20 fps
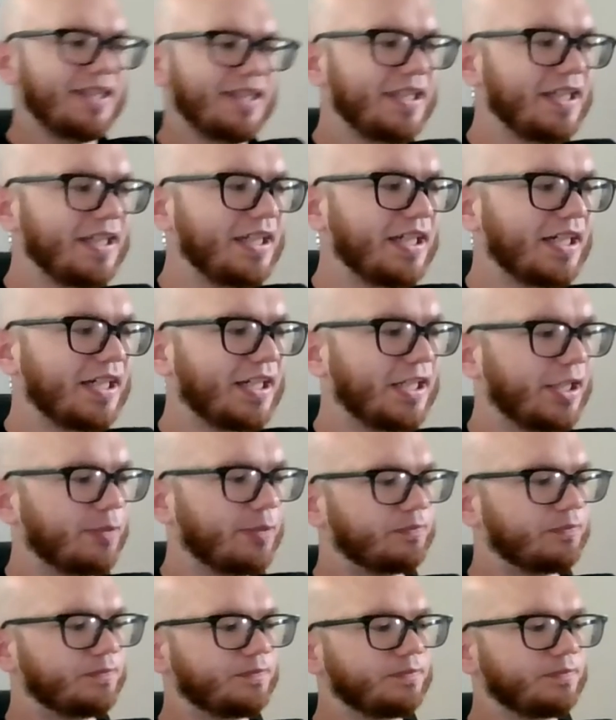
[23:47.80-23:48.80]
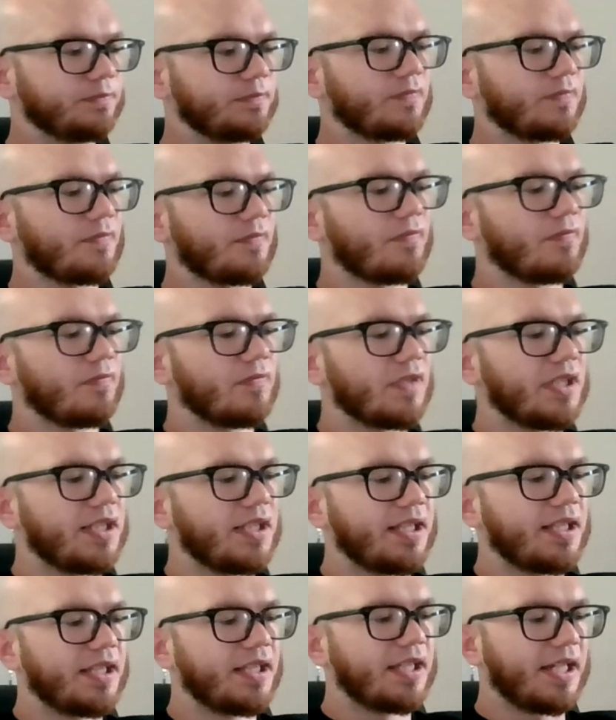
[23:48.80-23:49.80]
think um,
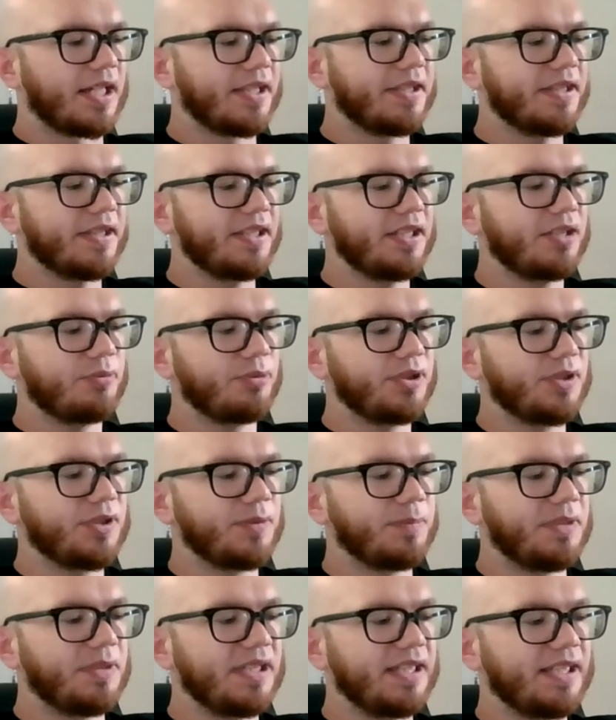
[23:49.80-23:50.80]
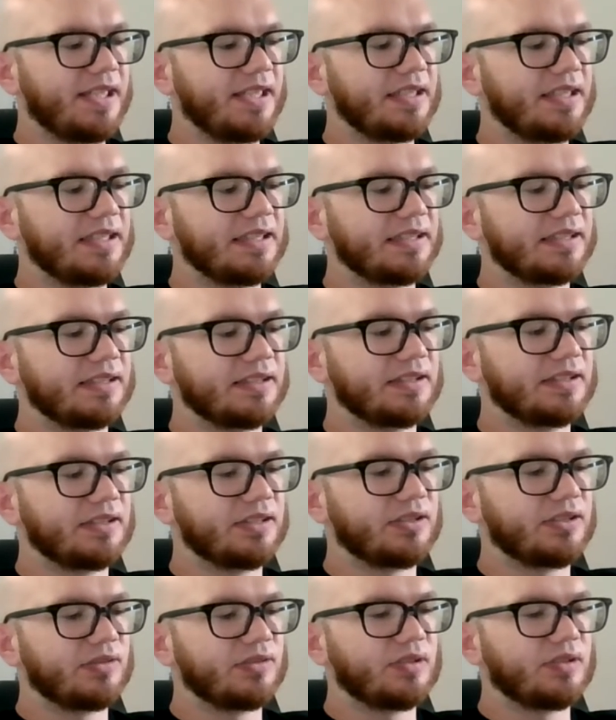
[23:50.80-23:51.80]
I think what's being
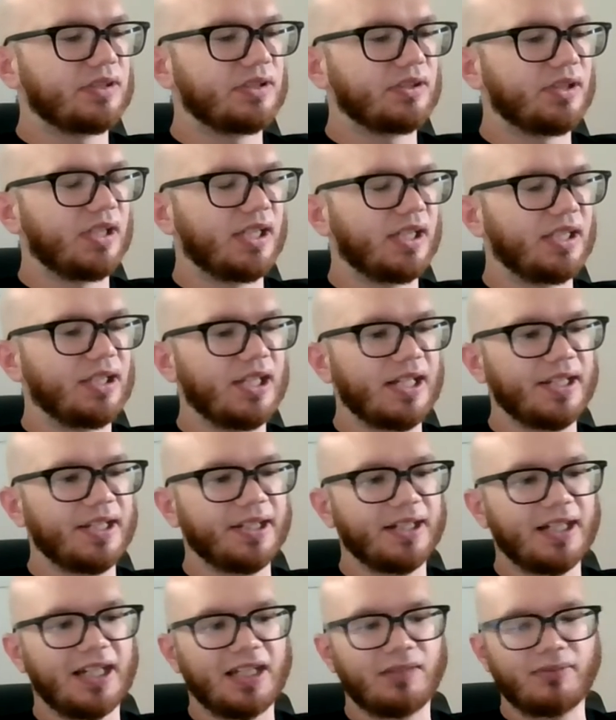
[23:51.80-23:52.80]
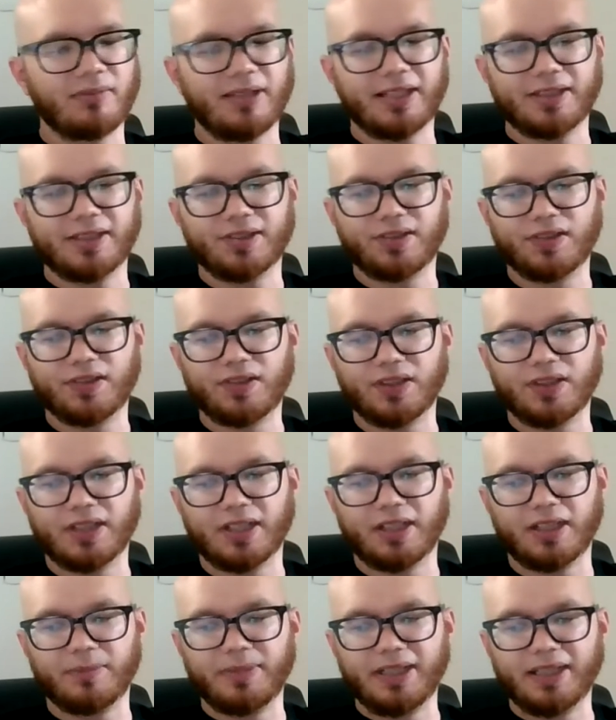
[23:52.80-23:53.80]
uh, a lot of the comments
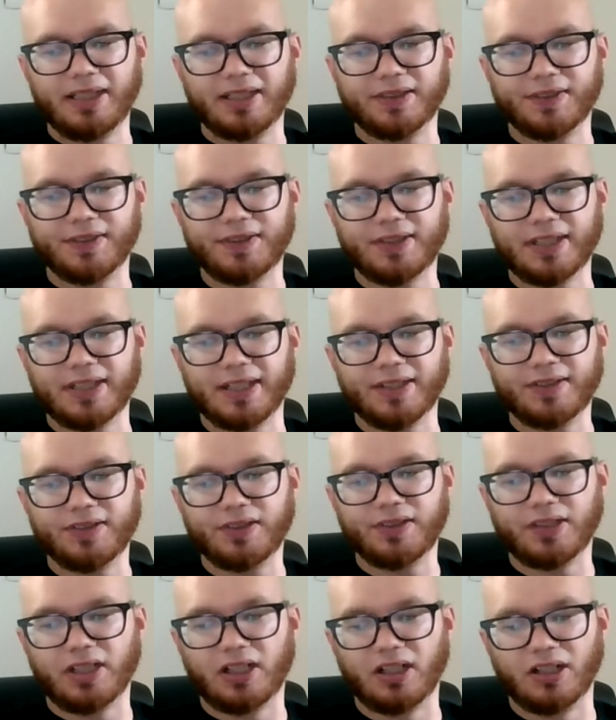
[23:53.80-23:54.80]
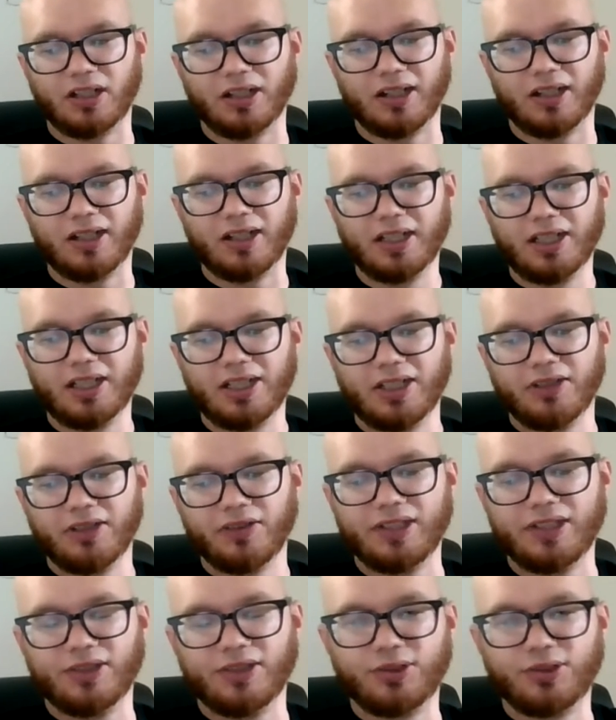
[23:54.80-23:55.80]
uh, being discussed are
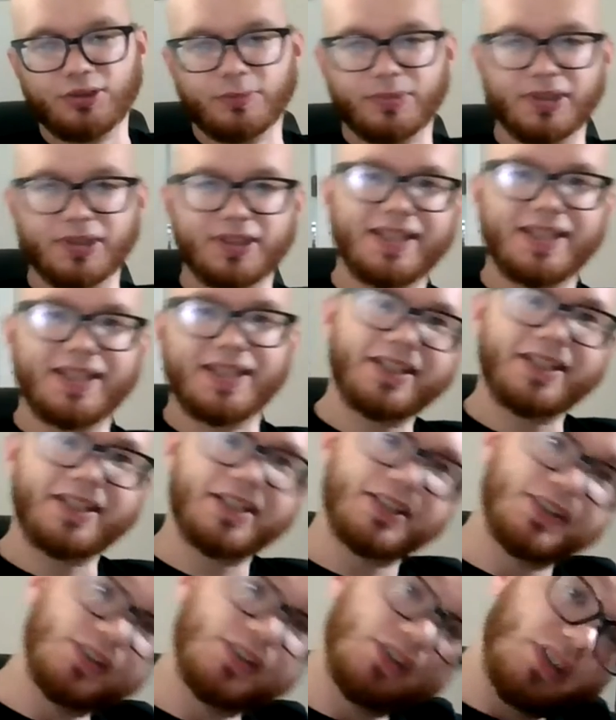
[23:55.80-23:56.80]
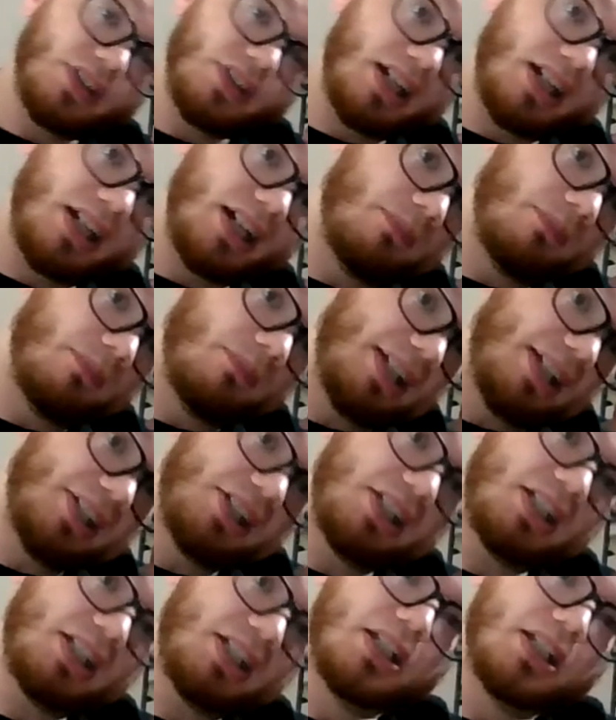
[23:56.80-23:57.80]
the superintendent's um,
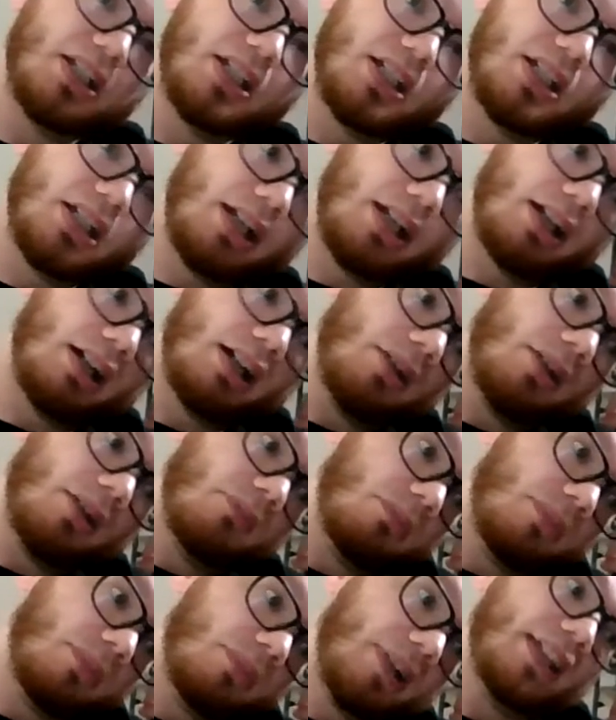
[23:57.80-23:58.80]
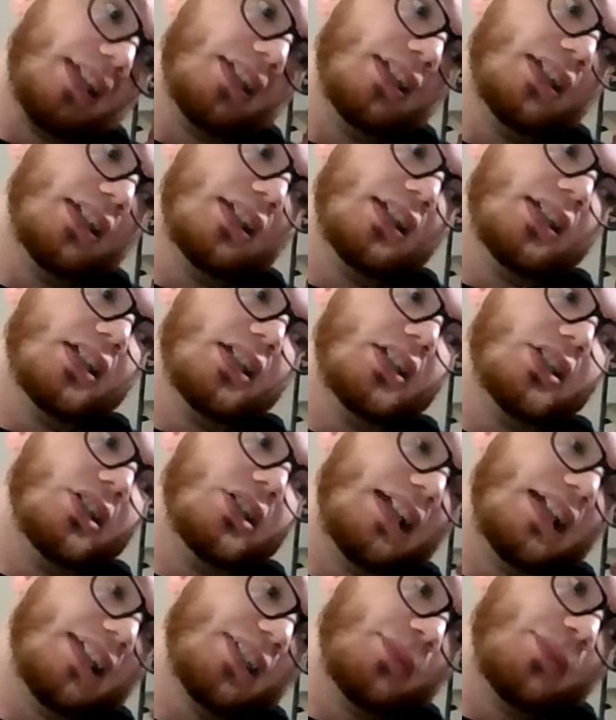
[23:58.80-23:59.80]
budget, um, but you know
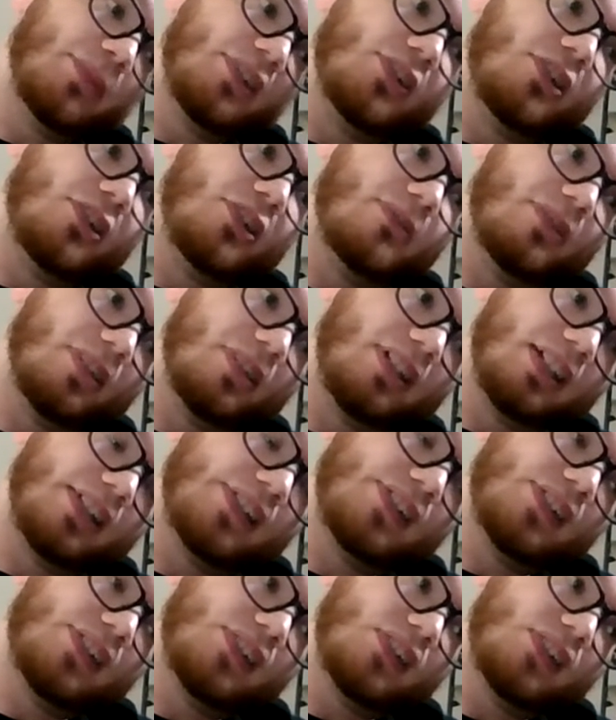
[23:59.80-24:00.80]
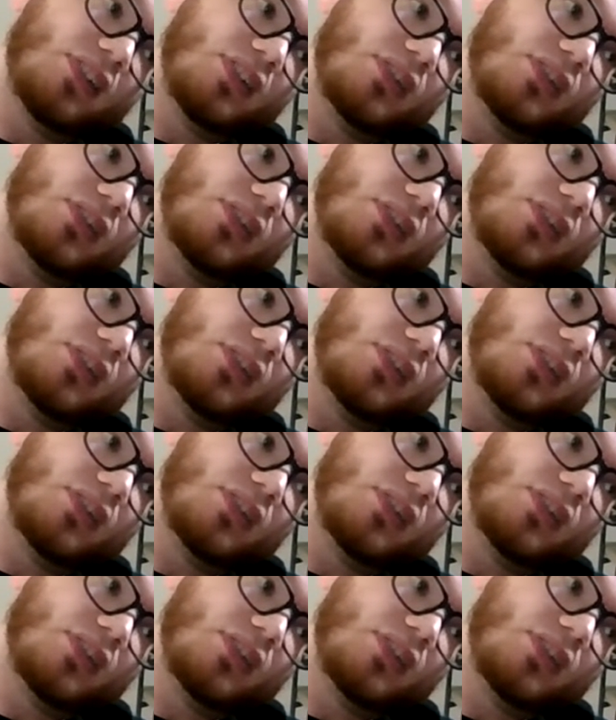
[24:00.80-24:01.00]
that's a misnomer because